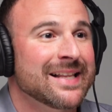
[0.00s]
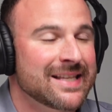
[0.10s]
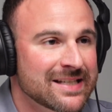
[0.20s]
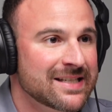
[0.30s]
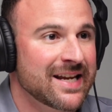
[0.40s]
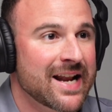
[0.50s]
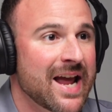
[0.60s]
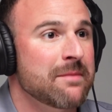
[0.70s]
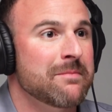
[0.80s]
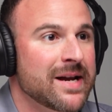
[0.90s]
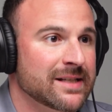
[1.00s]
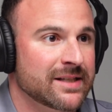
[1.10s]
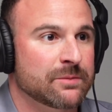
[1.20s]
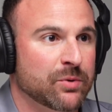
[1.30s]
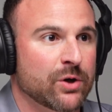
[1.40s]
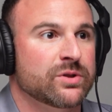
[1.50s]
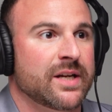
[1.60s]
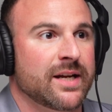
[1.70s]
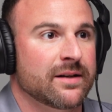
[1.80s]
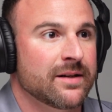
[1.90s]
But this DNA makes this
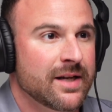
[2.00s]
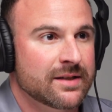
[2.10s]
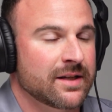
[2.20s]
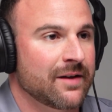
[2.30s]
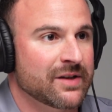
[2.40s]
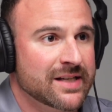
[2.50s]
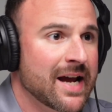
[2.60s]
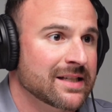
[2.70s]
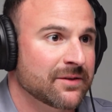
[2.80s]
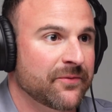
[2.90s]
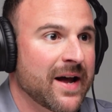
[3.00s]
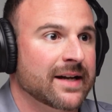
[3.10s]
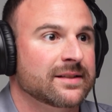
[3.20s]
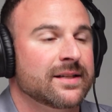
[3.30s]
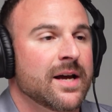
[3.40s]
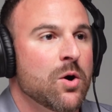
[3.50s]
protein to give us X effect.